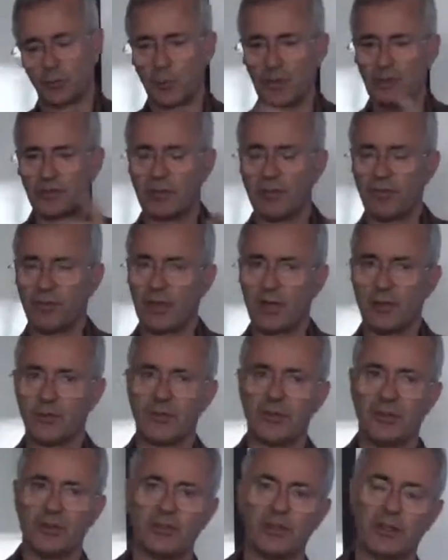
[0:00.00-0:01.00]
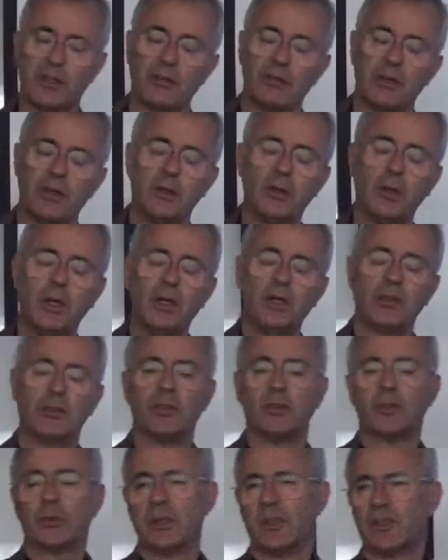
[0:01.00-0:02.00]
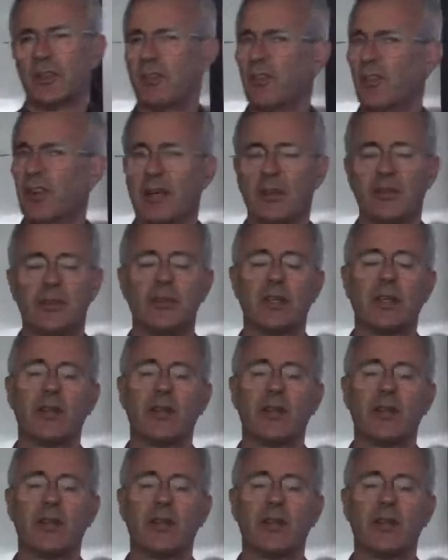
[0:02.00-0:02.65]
27,000 to 27,000,